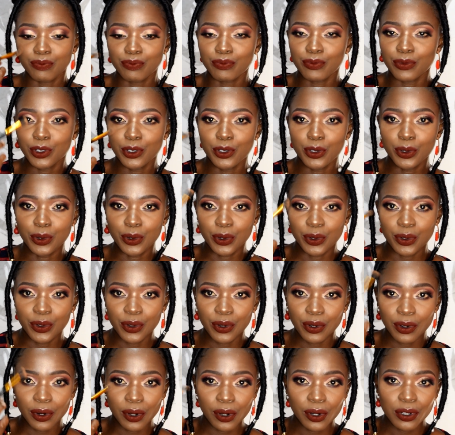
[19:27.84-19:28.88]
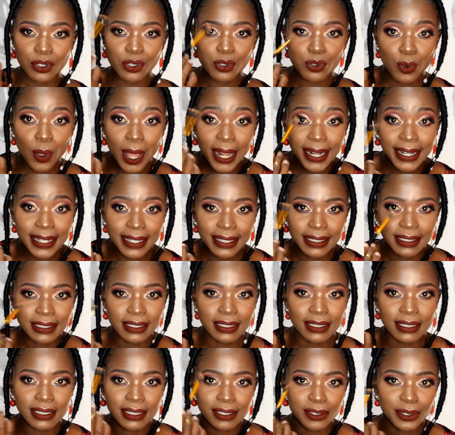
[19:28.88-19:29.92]
you know, swirling
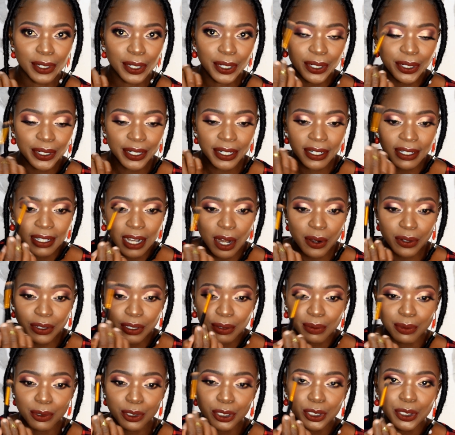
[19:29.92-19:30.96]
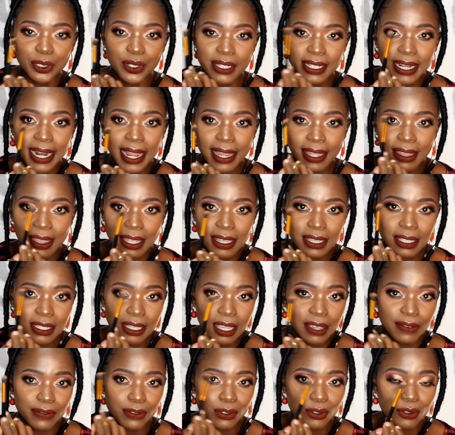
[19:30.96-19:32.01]
or round motions like this
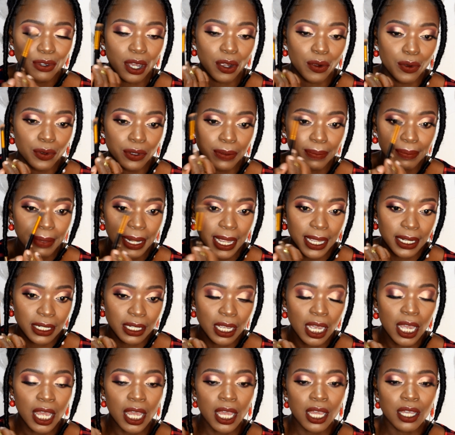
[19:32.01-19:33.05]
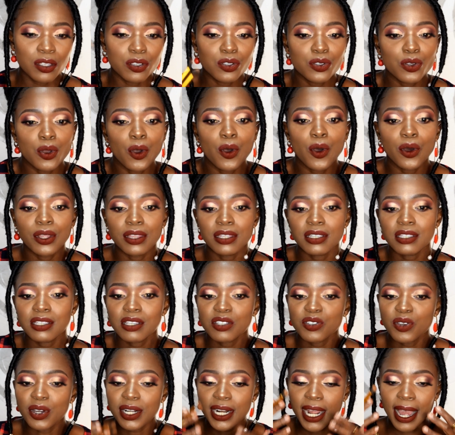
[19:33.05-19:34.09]
gives you a good blend. So this is
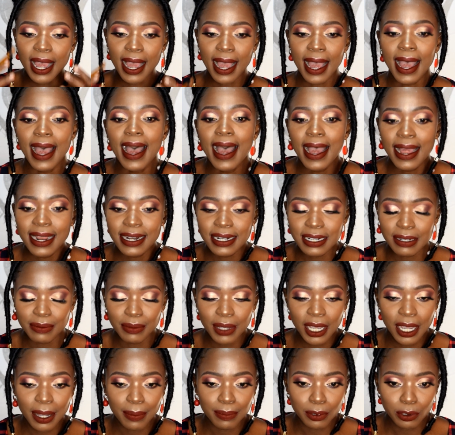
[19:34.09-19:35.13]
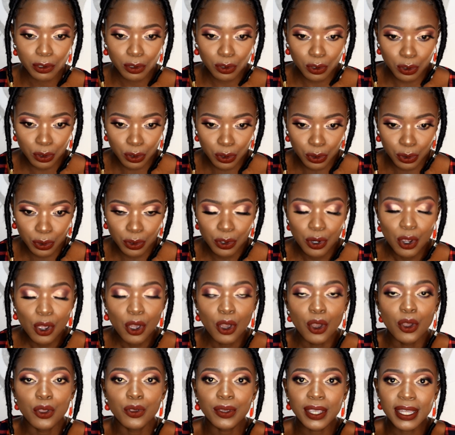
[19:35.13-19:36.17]
not a hard makeup look to do.
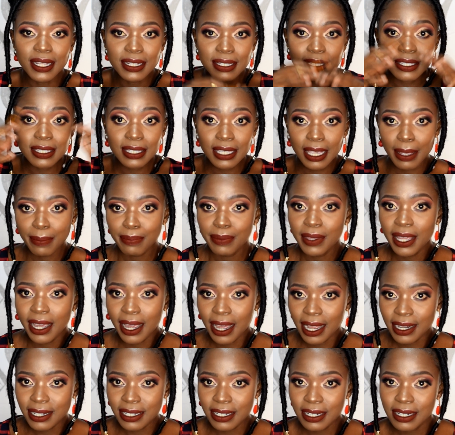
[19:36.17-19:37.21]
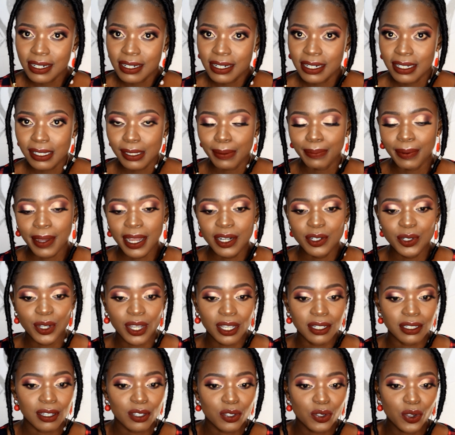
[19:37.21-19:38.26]
You can skip the cutting crease part. You can
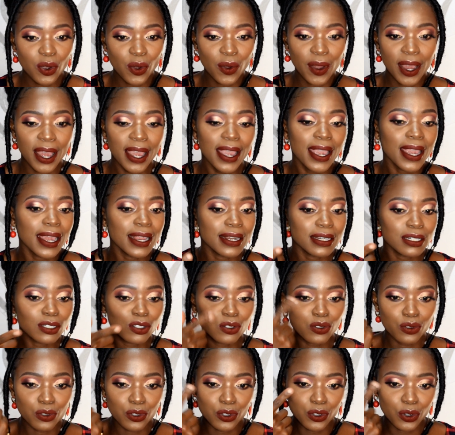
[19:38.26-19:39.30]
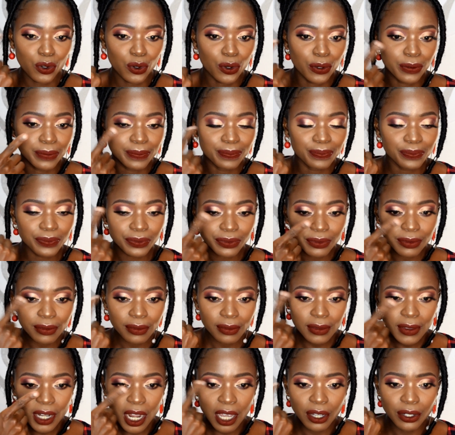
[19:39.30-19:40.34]
just go ahead, do your,
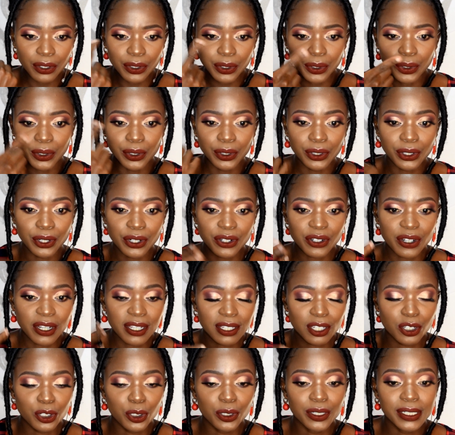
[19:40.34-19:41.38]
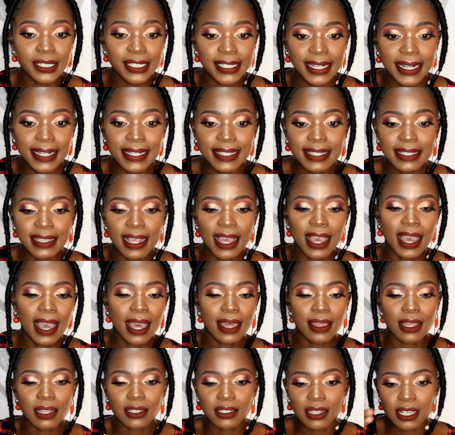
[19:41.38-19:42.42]
you know, your transition shades,
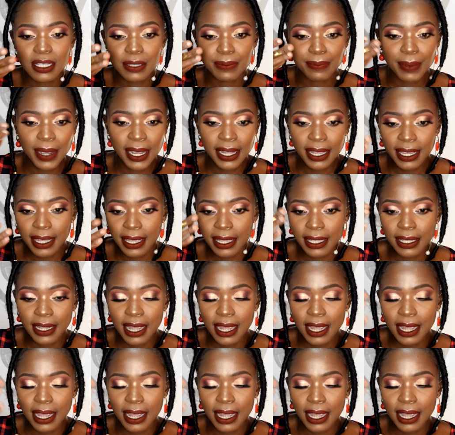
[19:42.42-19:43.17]
and then just pack in